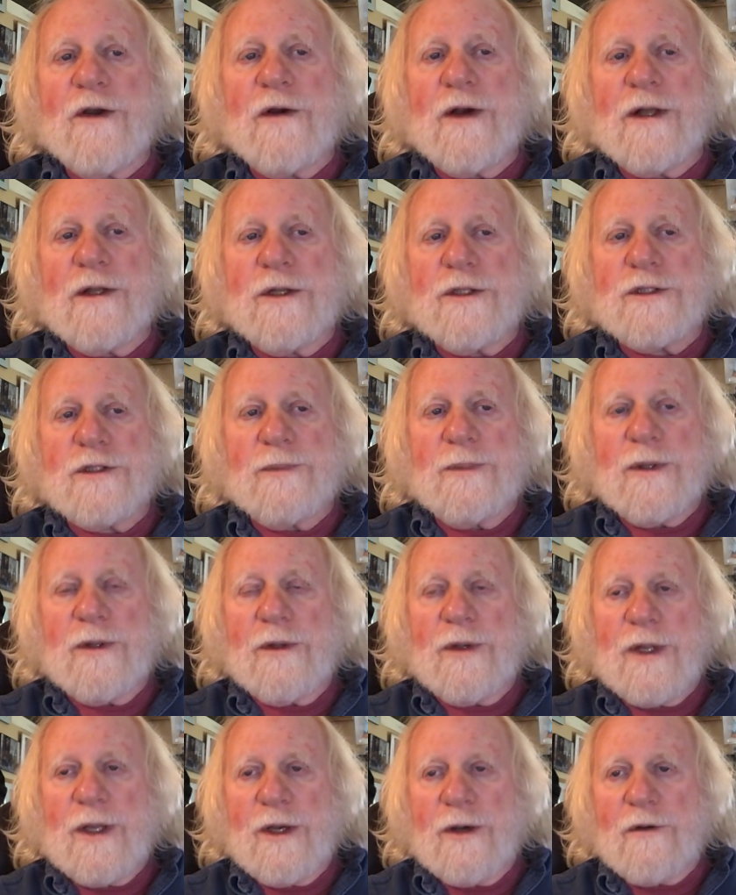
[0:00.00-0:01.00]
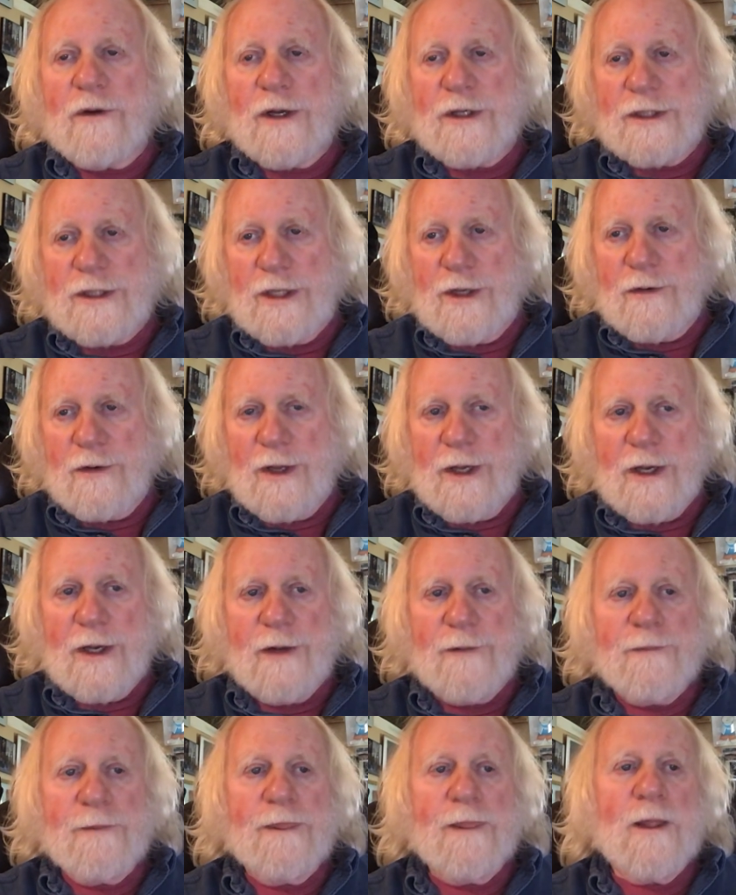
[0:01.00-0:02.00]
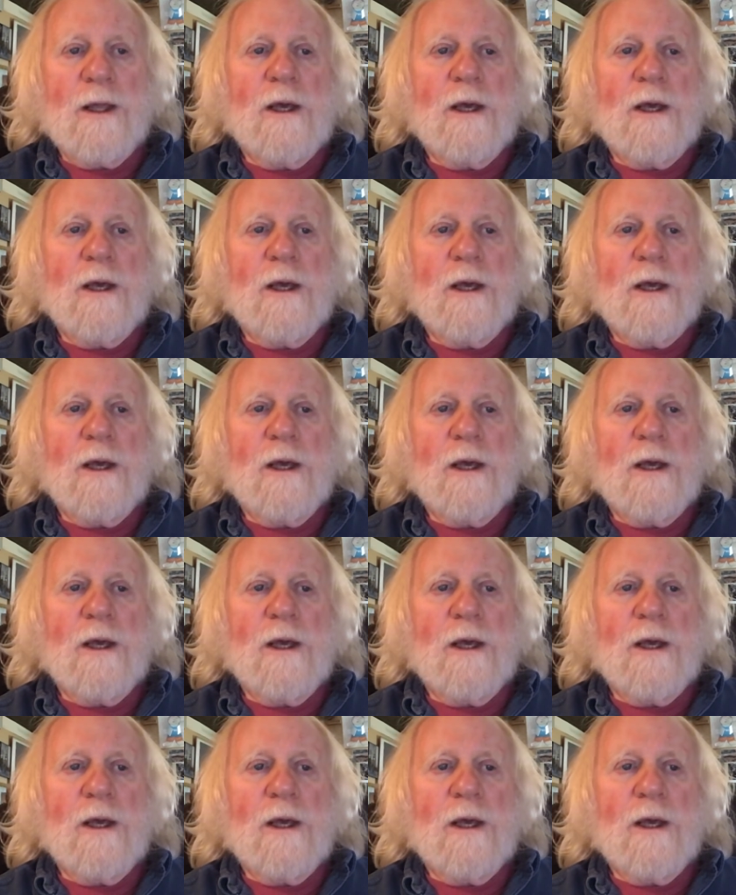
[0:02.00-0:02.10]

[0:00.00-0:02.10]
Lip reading: their eligibility criteria